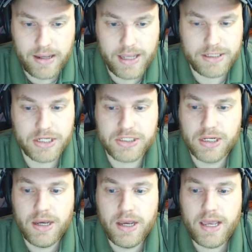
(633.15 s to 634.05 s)

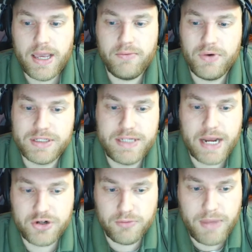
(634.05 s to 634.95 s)
It was
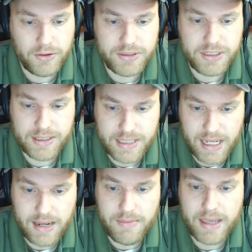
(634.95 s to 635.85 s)
detrimental to the
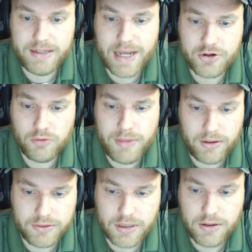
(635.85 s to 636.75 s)
team and
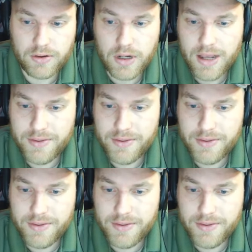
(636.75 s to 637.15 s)
detrimental to